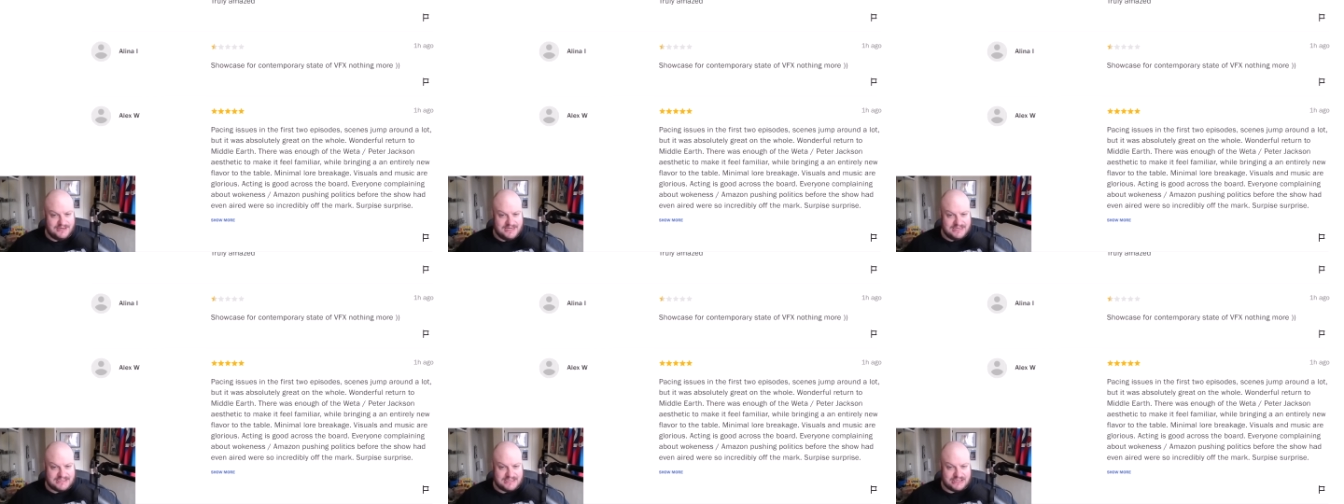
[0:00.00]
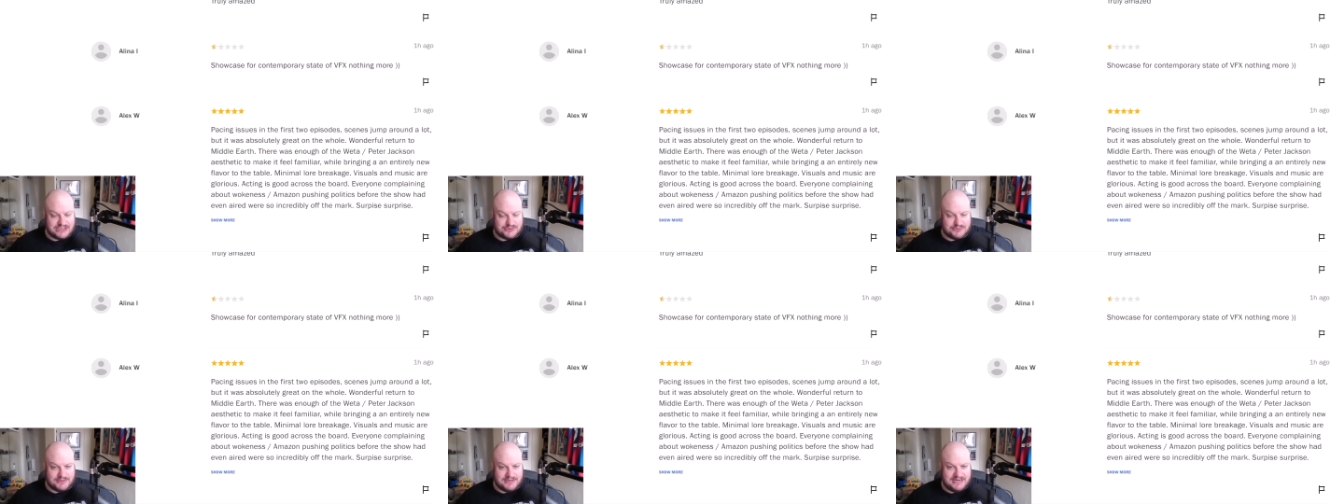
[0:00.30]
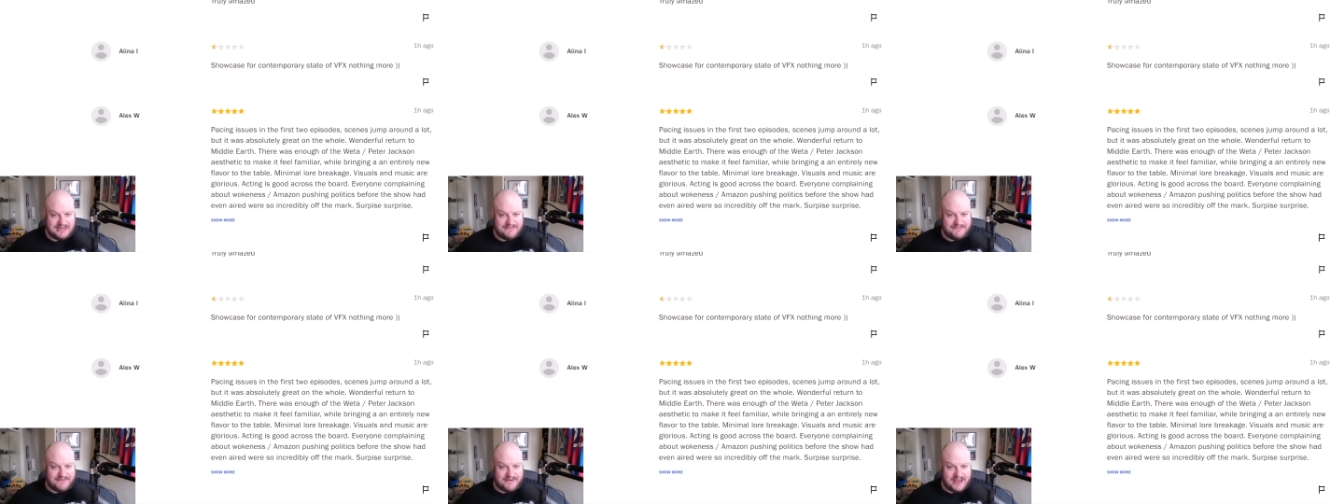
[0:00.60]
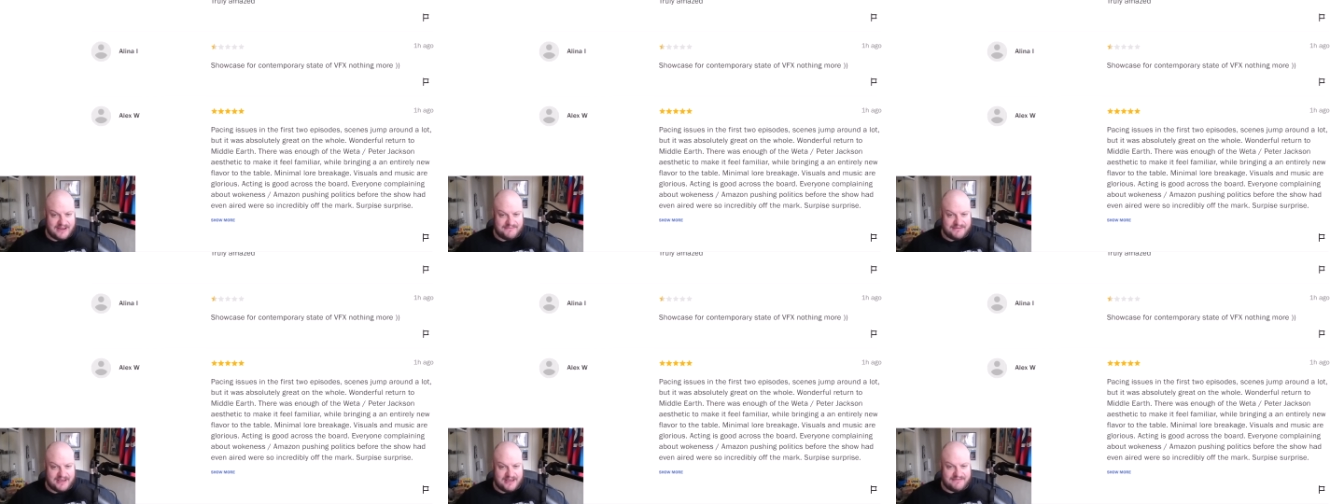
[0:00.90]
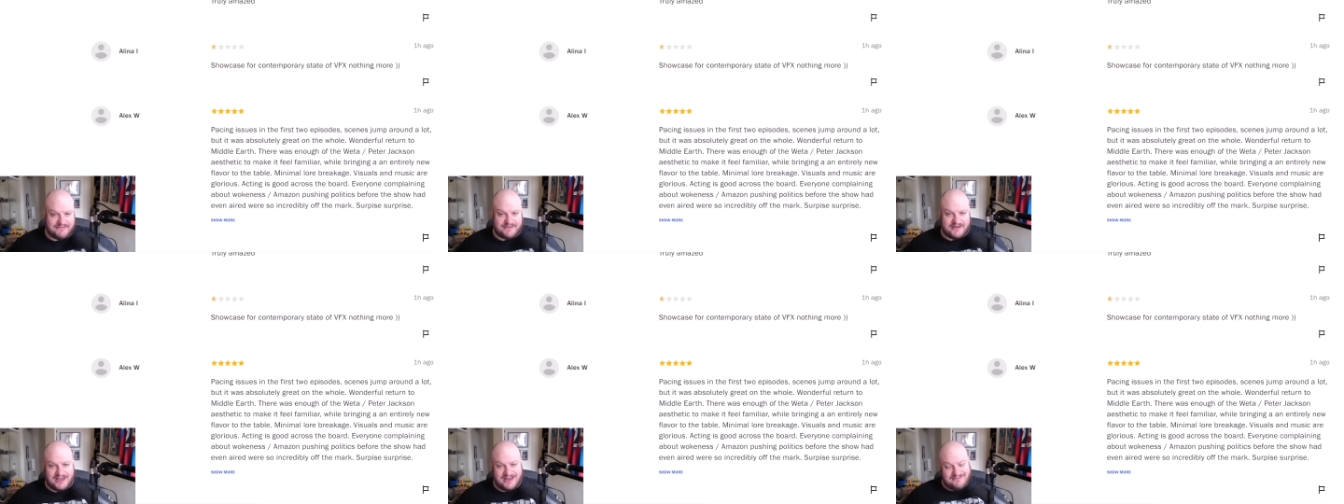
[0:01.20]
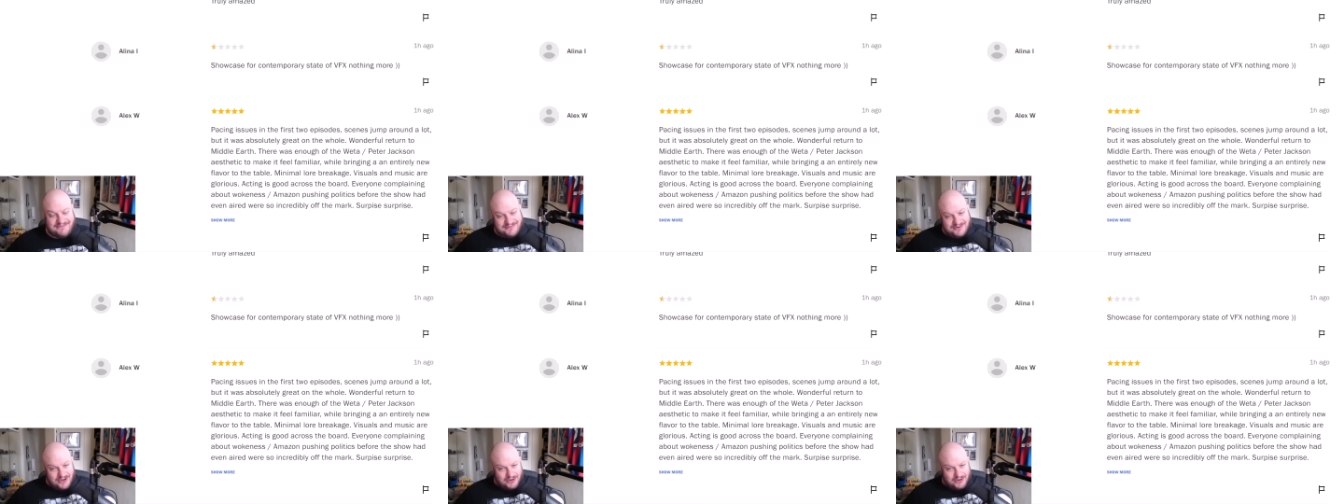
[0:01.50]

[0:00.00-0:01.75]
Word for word: is this really five out of five?